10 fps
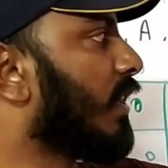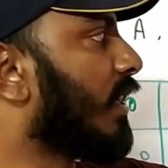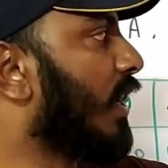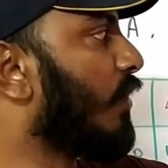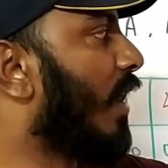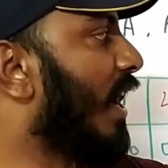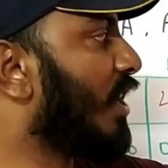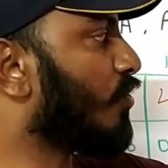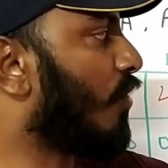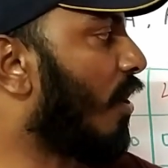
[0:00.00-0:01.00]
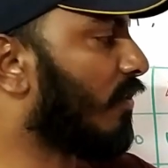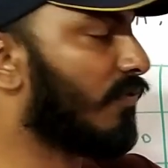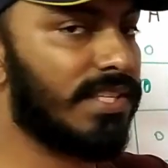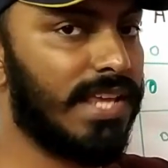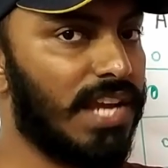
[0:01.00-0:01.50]
give A to all of
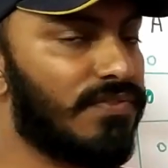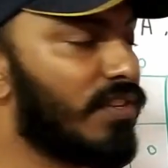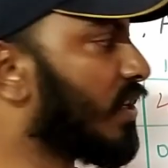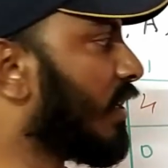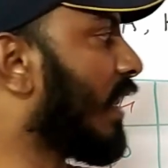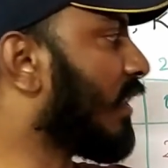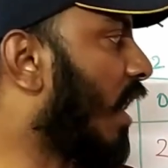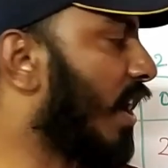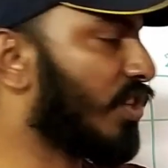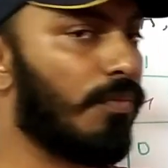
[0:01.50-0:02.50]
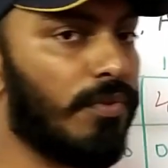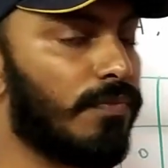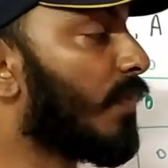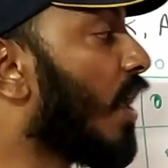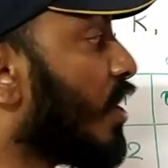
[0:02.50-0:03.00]
these hash function, get the hash output.
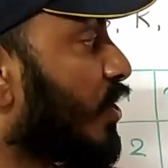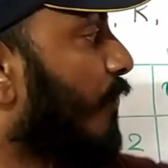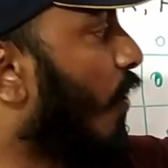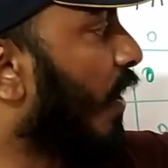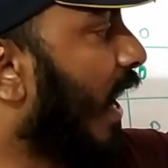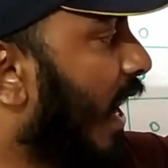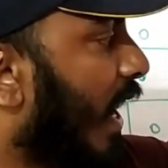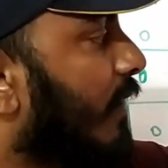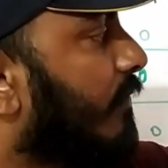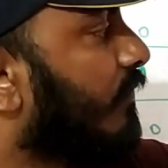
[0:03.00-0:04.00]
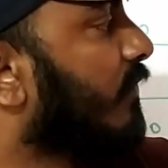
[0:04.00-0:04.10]
So for A,